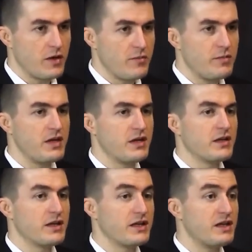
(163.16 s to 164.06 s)
Meaning
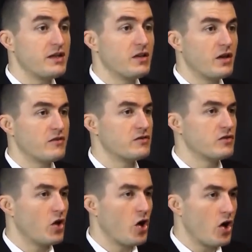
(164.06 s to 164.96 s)
like he loves
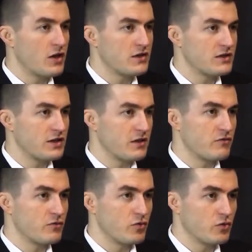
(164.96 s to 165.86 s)
laws
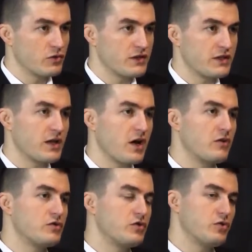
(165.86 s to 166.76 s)
and rules and
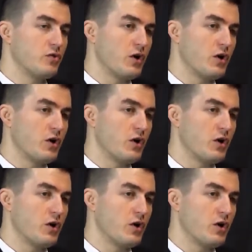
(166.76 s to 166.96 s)
how to...